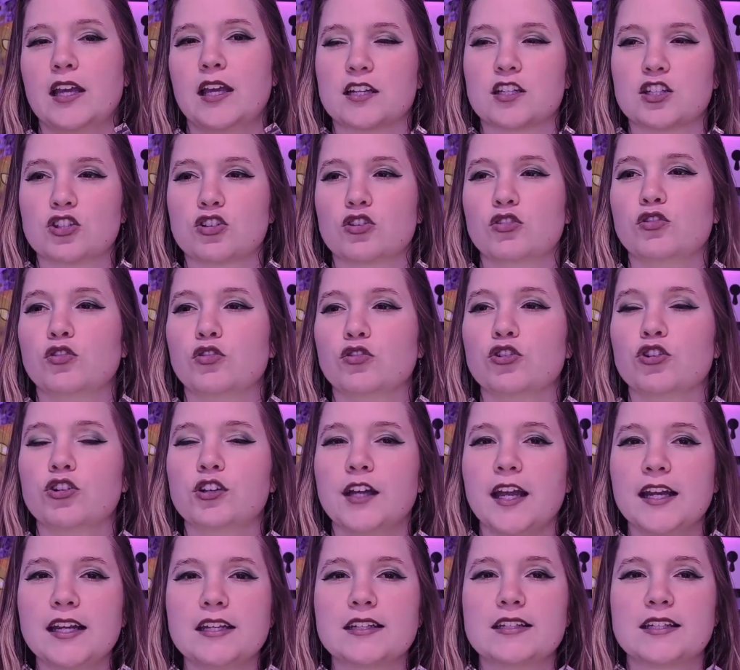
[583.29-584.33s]
So you'll
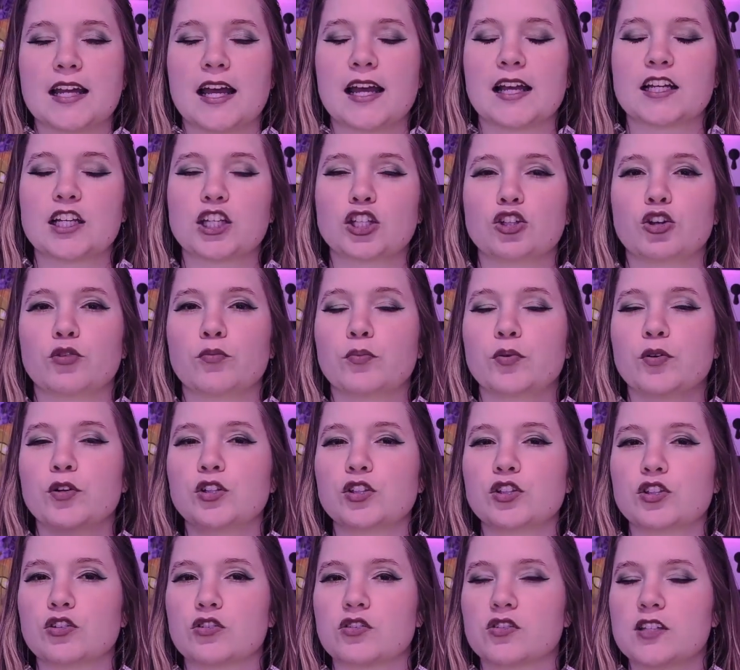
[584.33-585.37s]
create a deck,
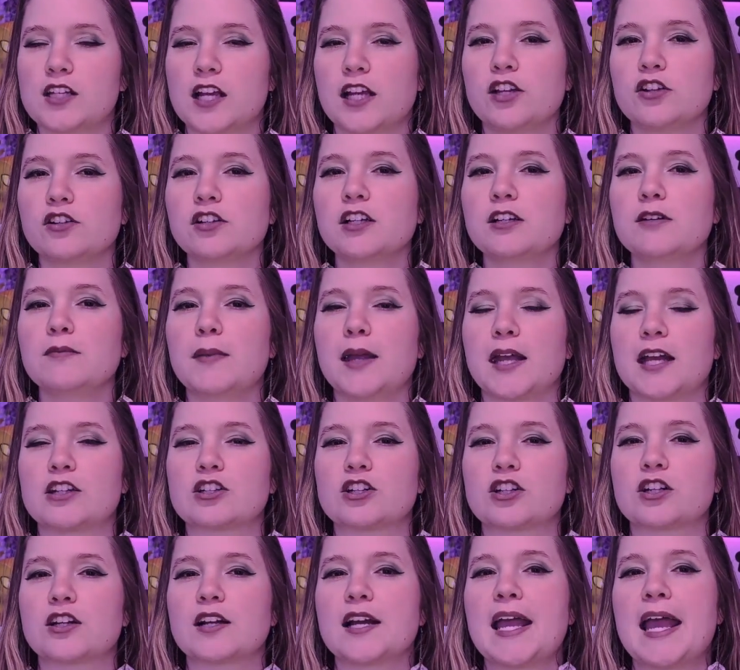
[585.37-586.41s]
you'll set your
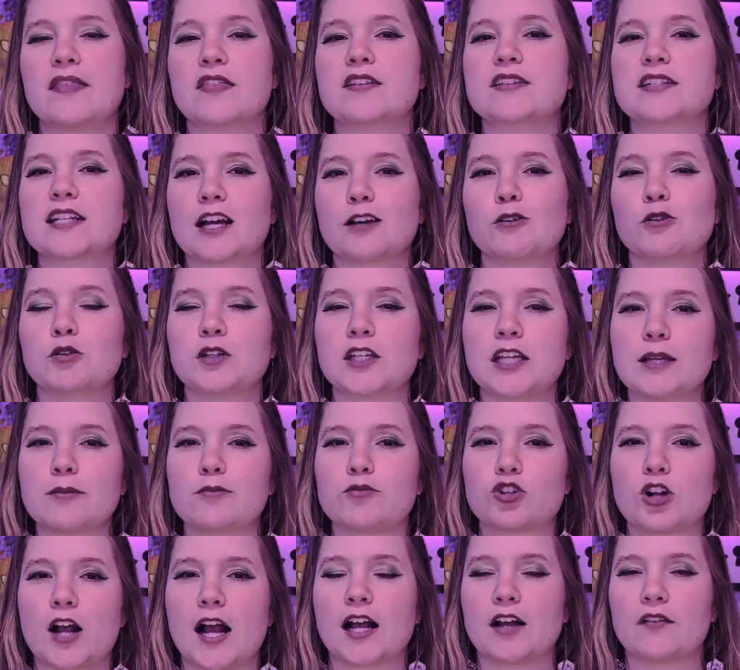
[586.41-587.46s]
commander, and the deck will keep
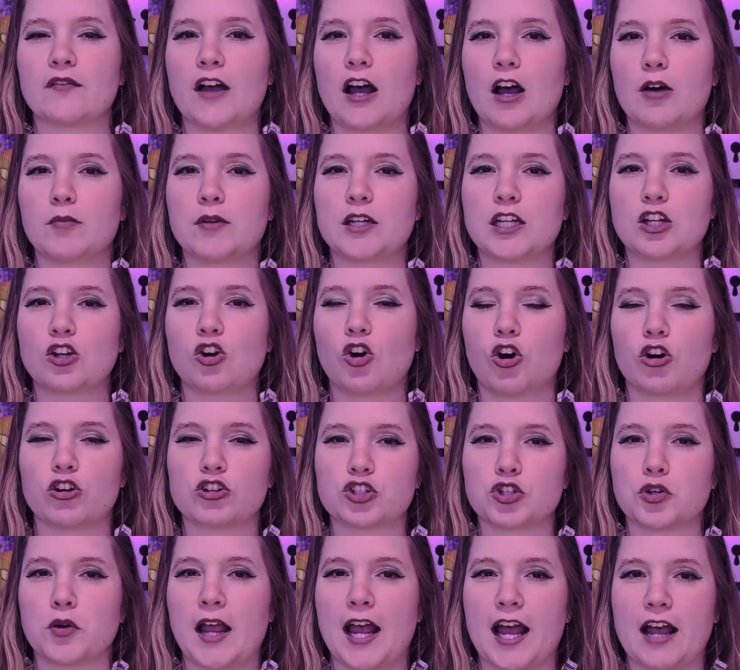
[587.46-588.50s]
track of how many
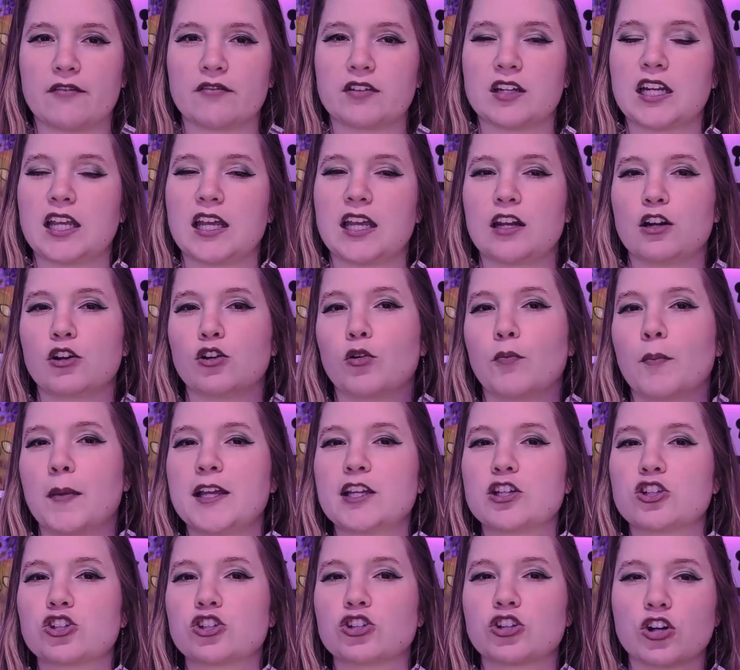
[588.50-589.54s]
cards you have in it, and it'll
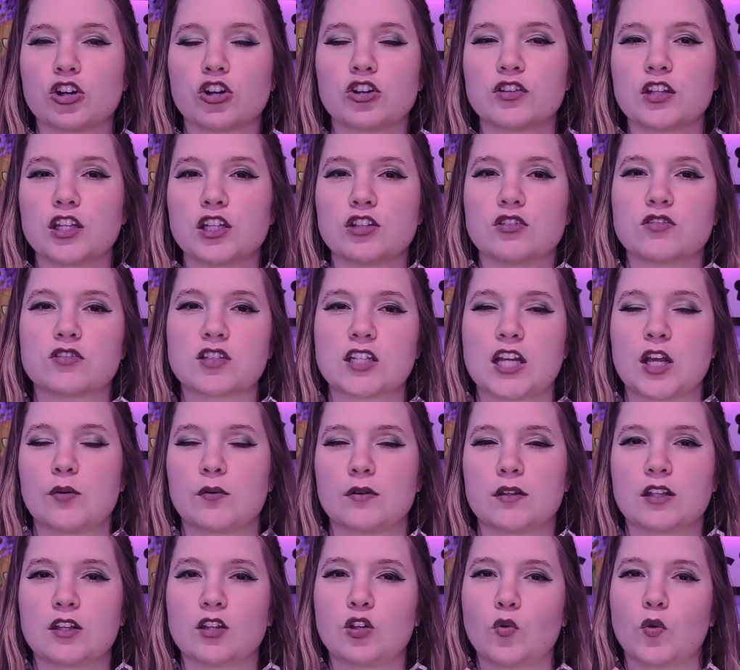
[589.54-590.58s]
make sure that you stay
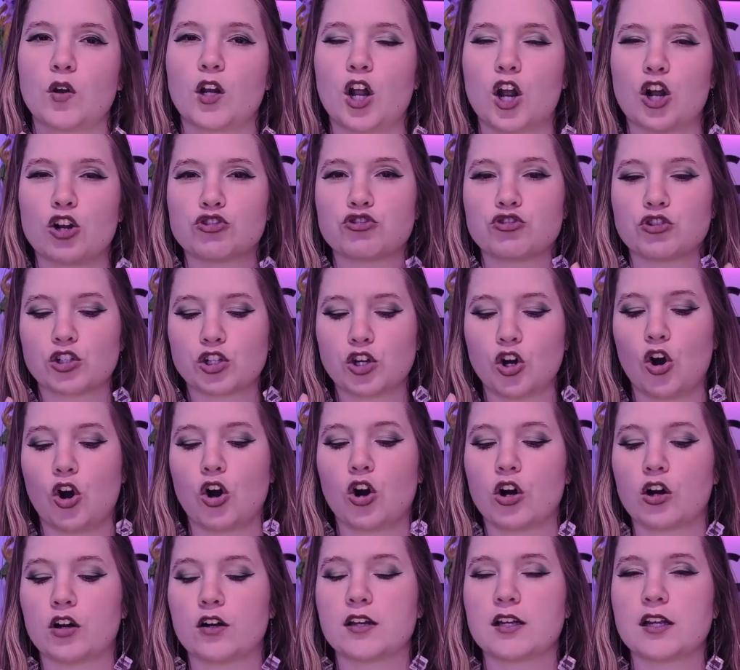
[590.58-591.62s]
within the 100
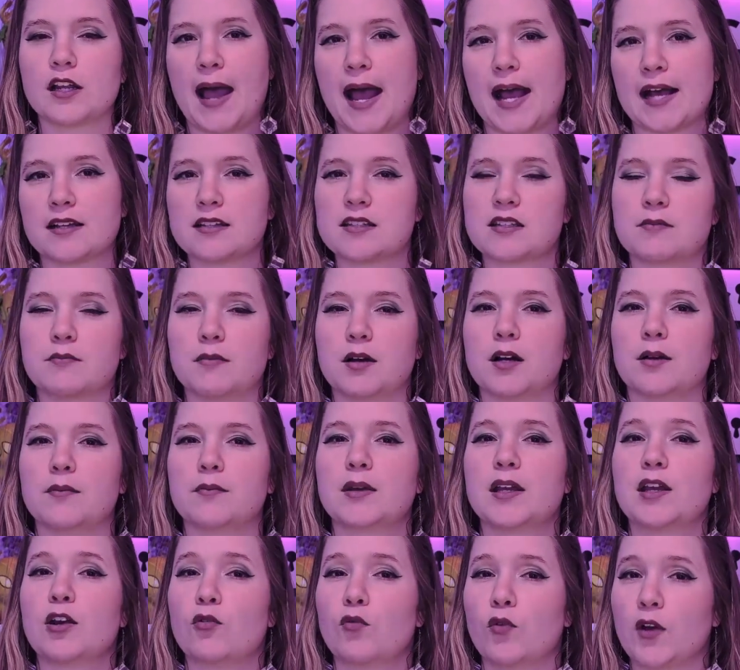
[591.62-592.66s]
card maximum.
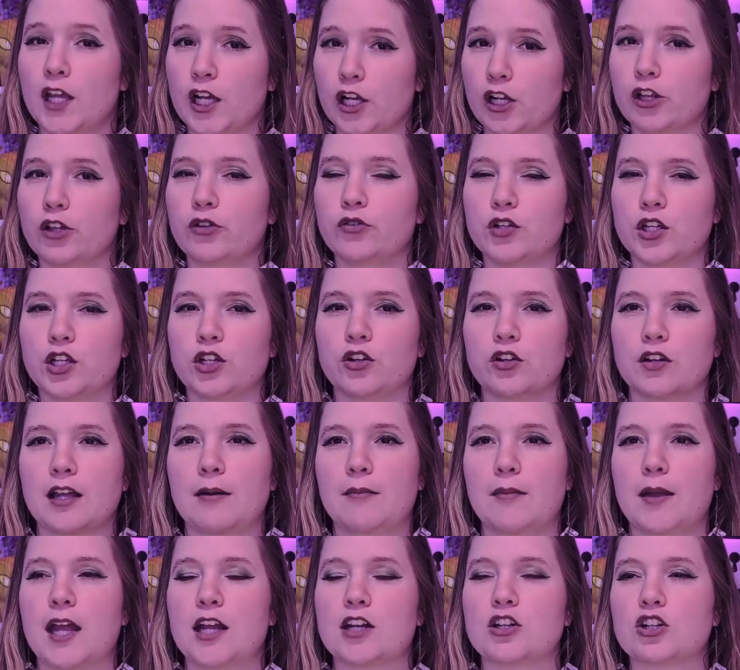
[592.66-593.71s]
including your
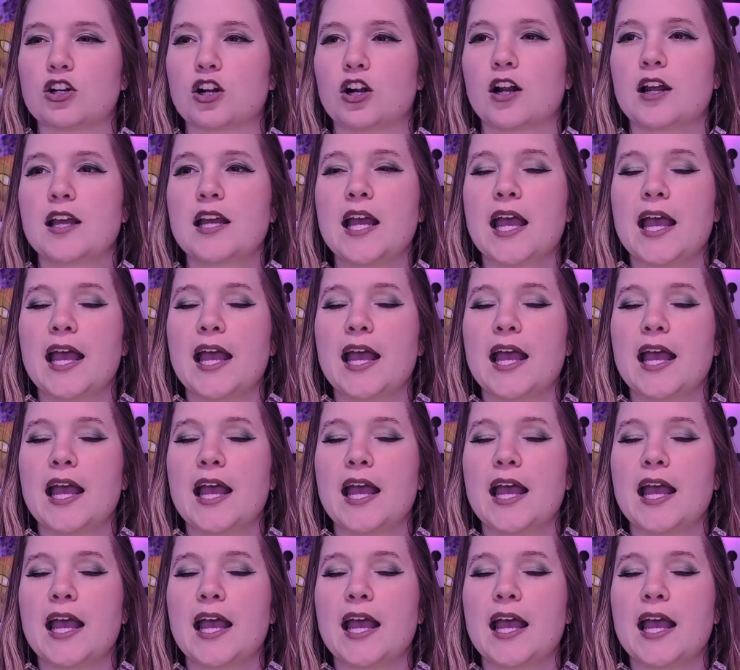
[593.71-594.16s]
commander.